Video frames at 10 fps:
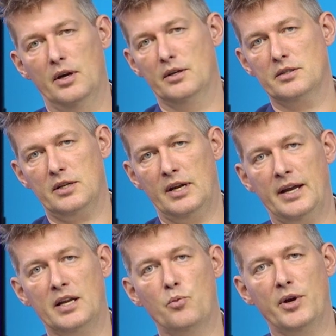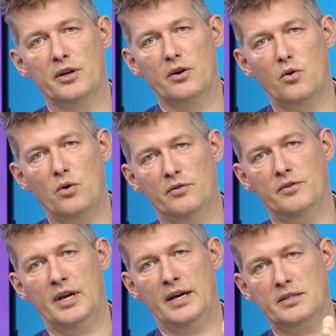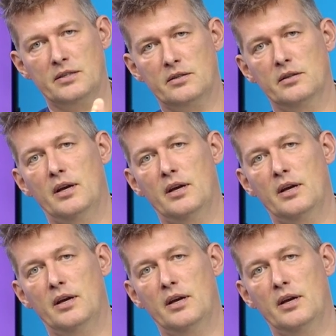sliding window of that,